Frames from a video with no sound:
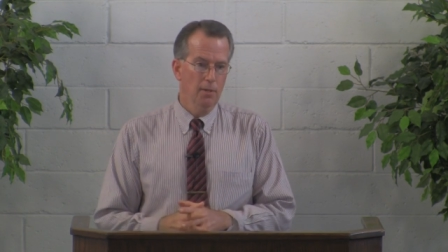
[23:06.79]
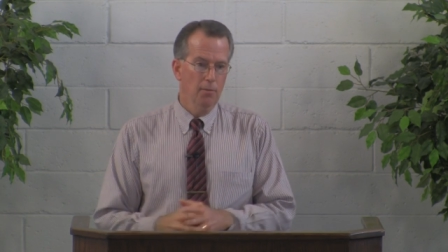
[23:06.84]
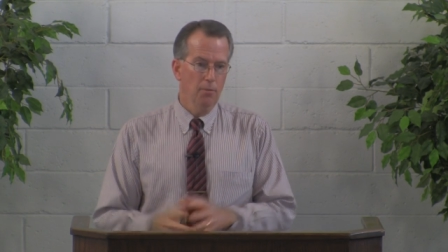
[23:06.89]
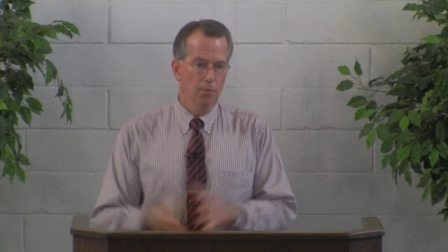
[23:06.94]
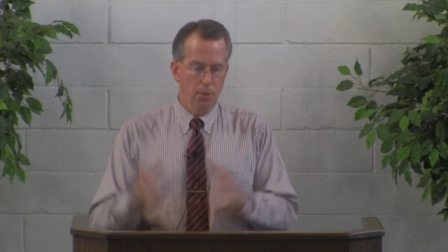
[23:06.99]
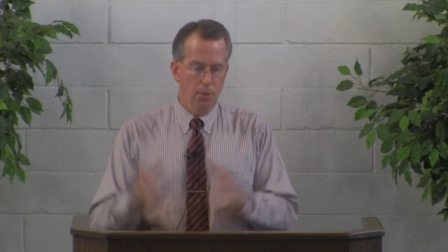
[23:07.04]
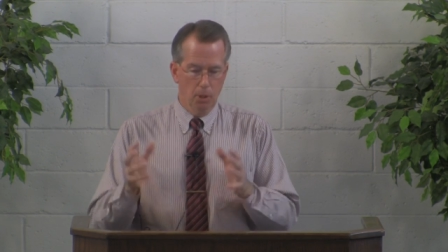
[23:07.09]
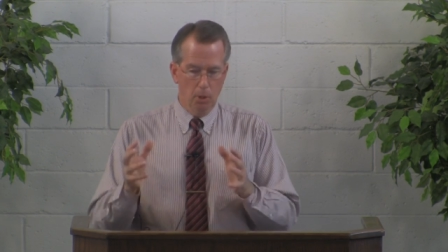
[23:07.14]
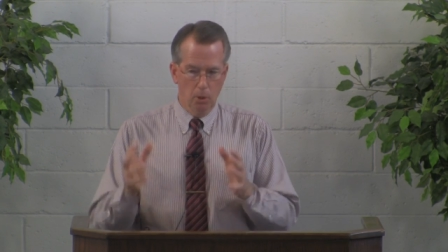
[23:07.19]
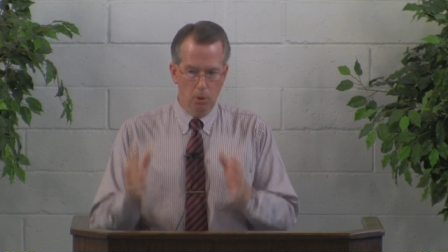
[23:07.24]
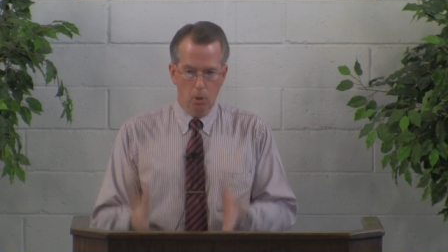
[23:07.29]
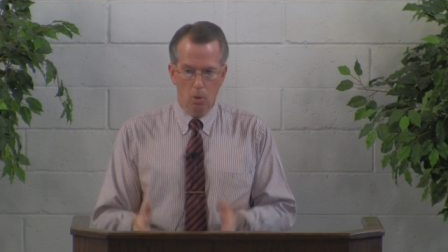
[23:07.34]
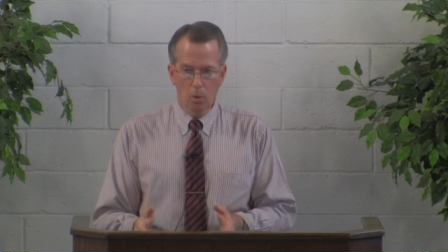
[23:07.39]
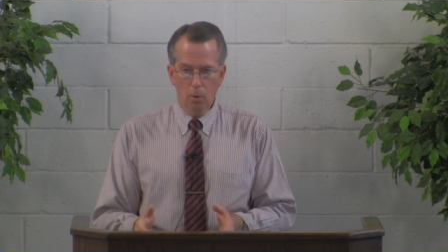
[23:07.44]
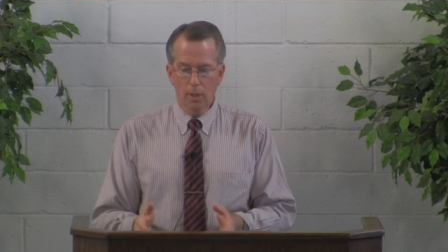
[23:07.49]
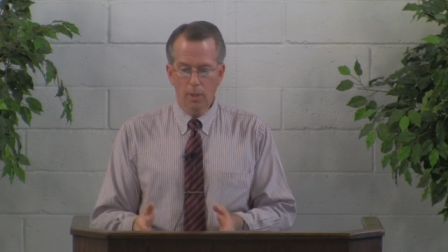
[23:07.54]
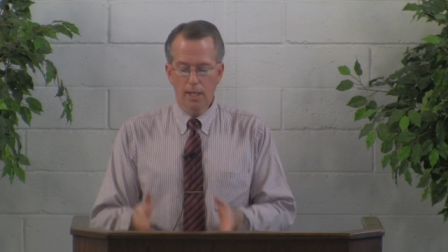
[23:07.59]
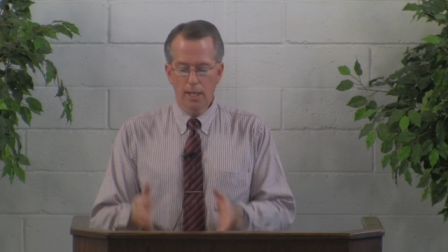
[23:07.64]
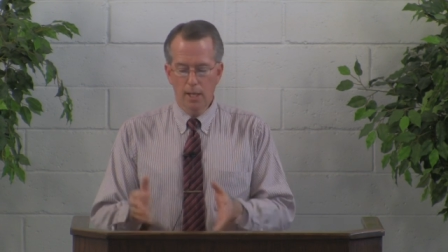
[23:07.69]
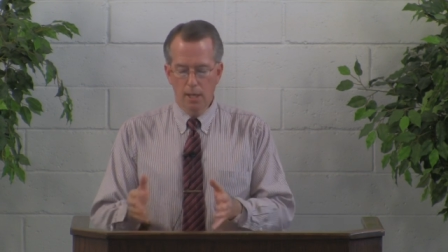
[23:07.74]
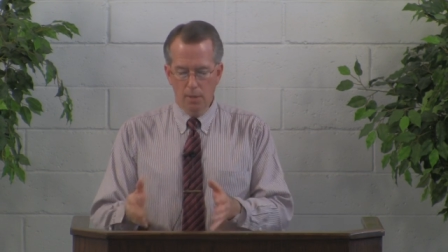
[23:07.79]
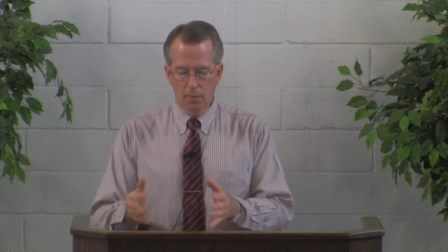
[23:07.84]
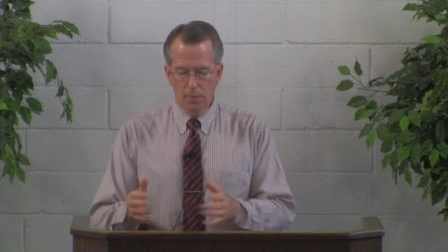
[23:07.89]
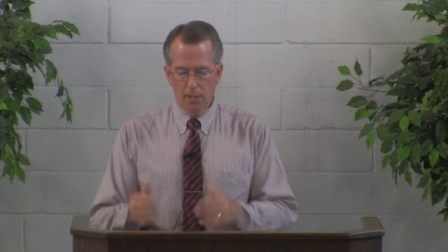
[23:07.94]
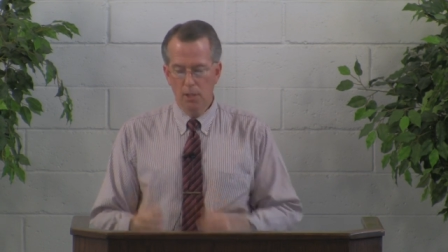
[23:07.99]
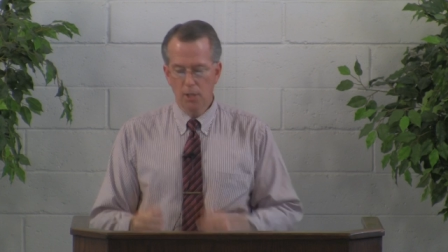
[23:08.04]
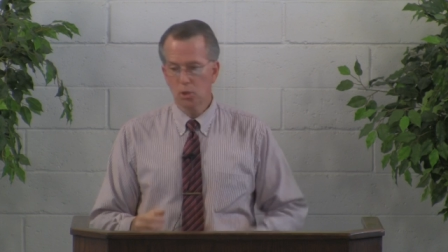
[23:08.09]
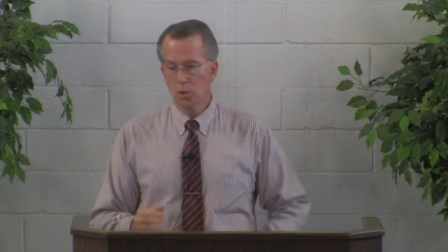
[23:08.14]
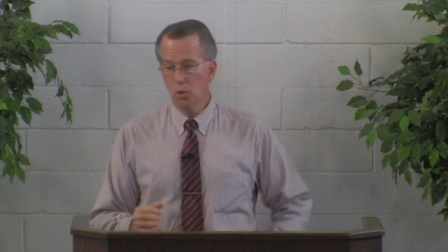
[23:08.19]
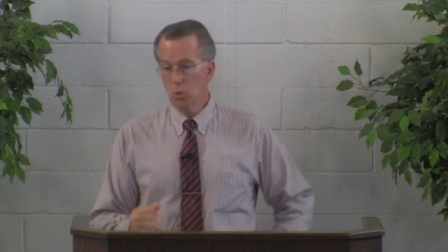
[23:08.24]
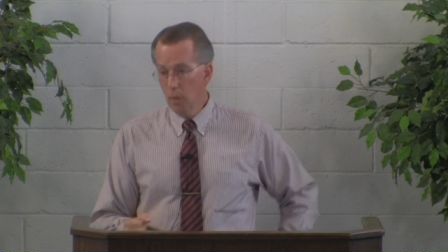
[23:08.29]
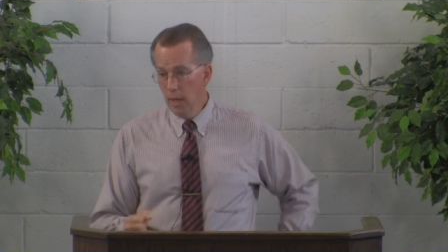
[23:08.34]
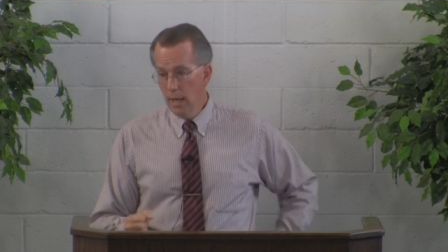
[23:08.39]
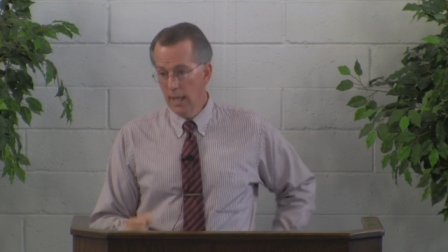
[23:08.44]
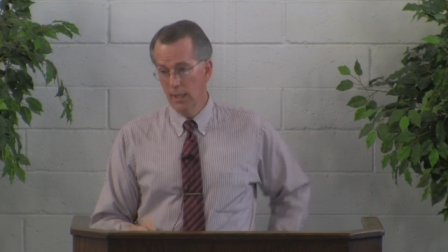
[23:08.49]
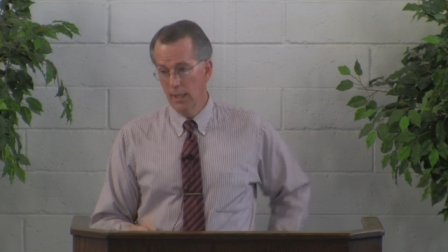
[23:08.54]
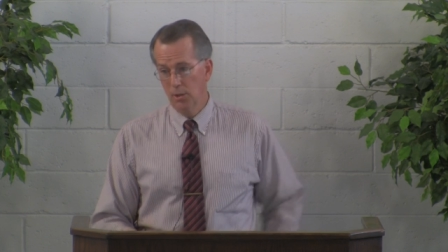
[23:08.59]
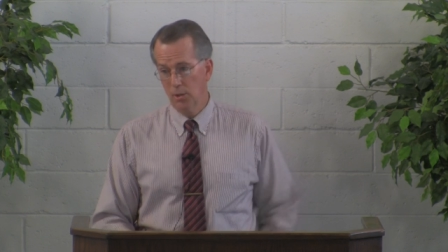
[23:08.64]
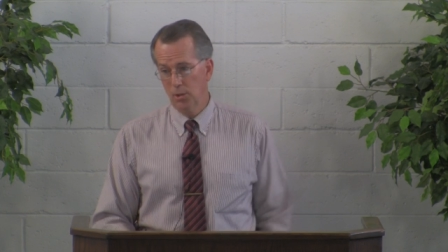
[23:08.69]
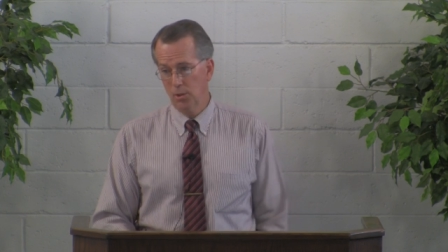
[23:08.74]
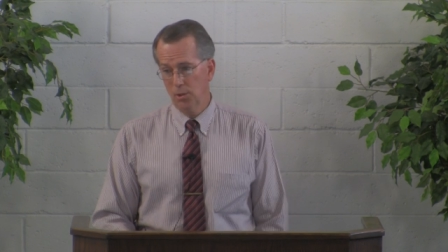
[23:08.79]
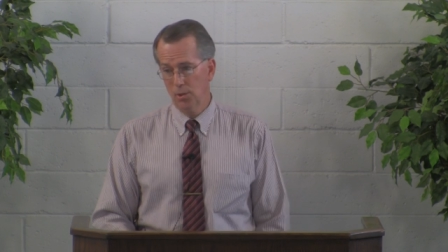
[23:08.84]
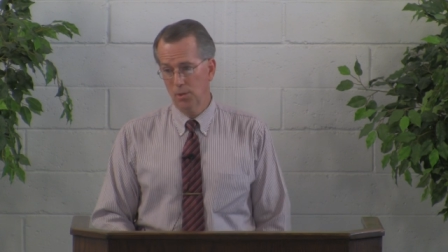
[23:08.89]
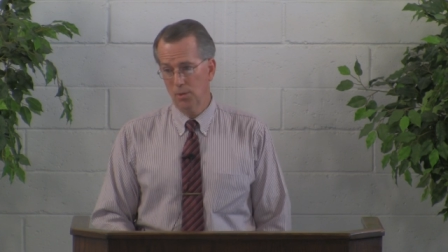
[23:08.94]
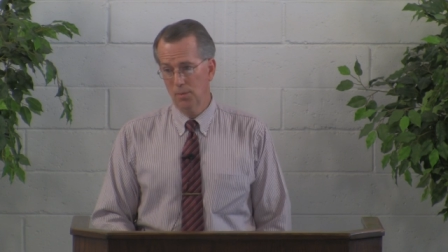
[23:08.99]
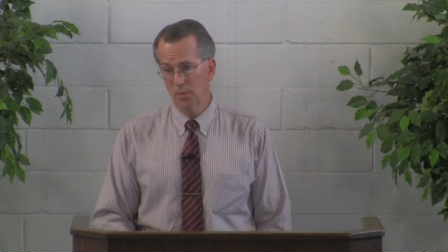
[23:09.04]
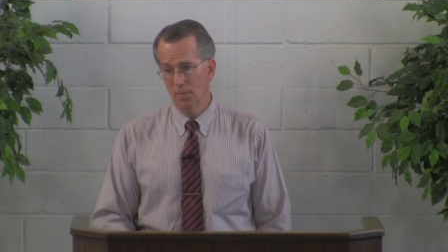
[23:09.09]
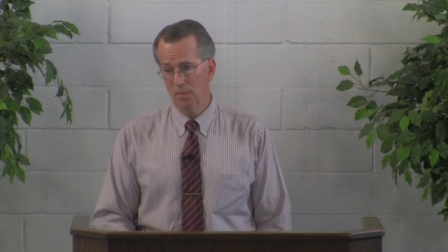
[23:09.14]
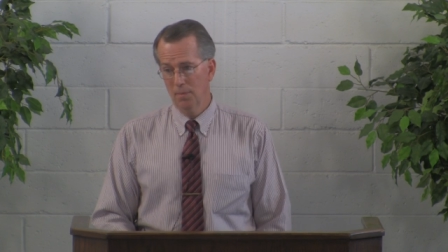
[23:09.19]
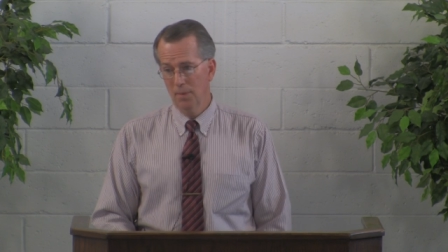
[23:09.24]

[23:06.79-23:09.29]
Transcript: for the glory of his grace.